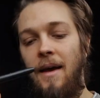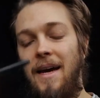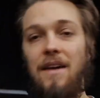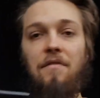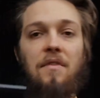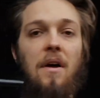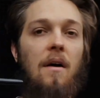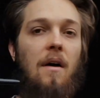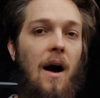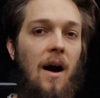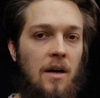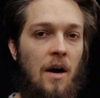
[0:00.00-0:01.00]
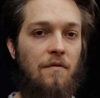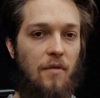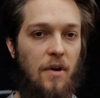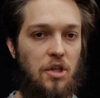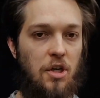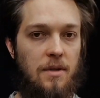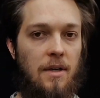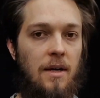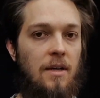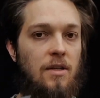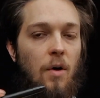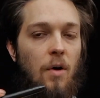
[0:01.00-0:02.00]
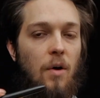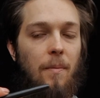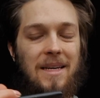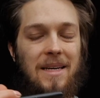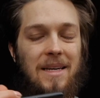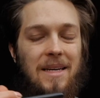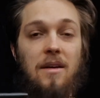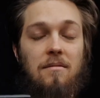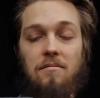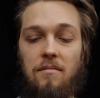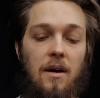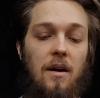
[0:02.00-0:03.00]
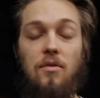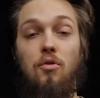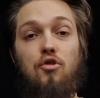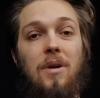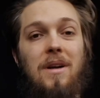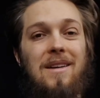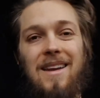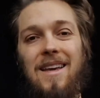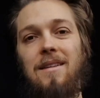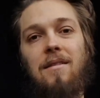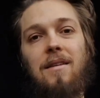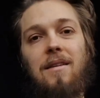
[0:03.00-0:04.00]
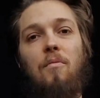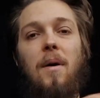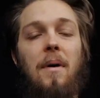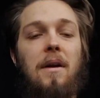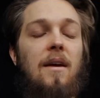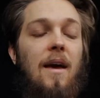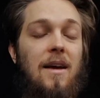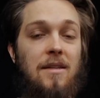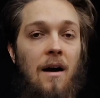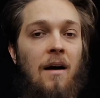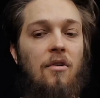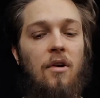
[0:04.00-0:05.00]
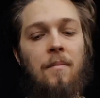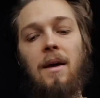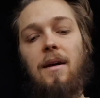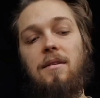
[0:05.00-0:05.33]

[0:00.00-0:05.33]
At a given hunger threshold, so basically there is a nutrient need, and now my body has hunger,